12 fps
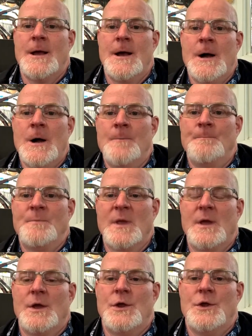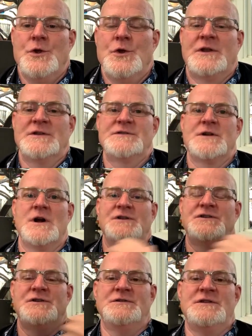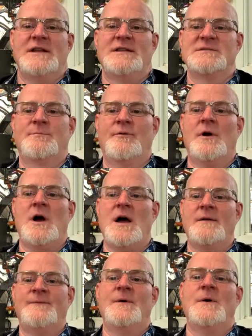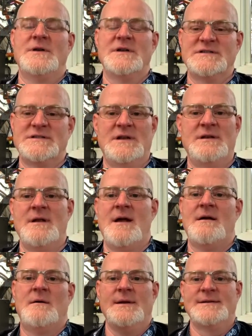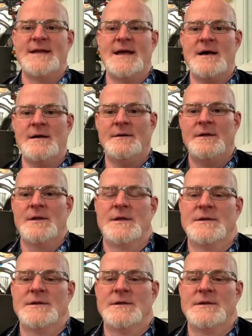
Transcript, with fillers: Um, you can start to take this broad focus and narrow it down